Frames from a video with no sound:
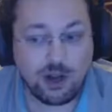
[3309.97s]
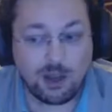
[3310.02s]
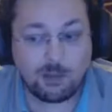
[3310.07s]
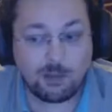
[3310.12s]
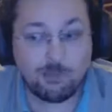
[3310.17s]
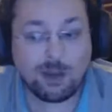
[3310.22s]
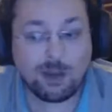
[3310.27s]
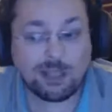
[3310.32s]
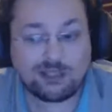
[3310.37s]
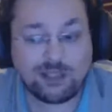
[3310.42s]

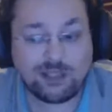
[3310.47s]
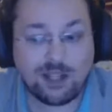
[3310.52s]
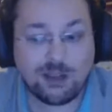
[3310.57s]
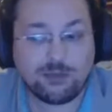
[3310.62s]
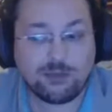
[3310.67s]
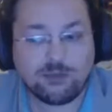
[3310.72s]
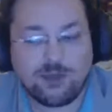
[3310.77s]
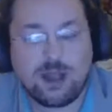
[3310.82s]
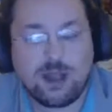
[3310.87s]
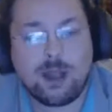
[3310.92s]

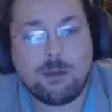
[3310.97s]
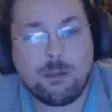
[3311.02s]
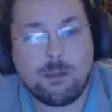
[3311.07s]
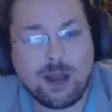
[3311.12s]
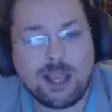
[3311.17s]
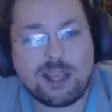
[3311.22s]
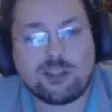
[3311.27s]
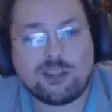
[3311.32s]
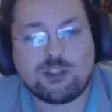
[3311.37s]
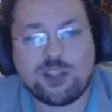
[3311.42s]
Myself,
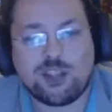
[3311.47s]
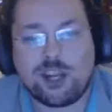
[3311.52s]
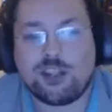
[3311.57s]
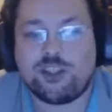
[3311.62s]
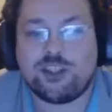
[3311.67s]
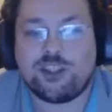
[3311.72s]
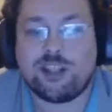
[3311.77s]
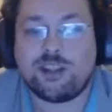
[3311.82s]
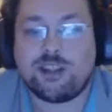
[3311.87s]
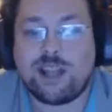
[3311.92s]
my
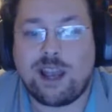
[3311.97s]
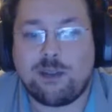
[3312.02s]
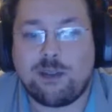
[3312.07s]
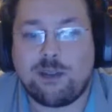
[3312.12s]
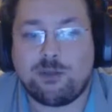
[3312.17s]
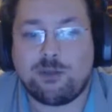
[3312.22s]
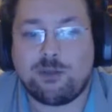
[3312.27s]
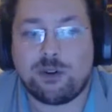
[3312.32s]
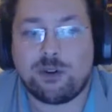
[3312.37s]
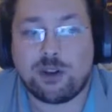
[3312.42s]
exchange did that
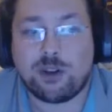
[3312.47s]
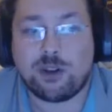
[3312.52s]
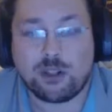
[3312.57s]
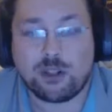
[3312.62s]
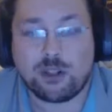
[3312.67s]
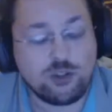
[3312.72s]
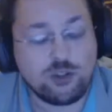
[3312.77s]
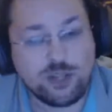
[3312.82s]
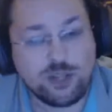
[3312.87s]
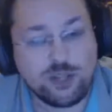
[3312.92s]
for
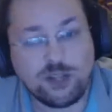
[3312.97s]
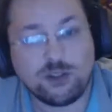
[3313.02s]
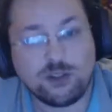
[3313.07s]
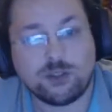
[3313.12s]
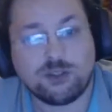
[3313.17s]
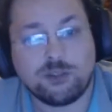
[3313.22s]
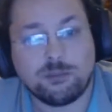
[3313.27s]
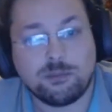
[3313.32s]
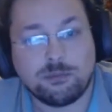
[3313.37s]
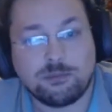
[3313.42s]
2 years.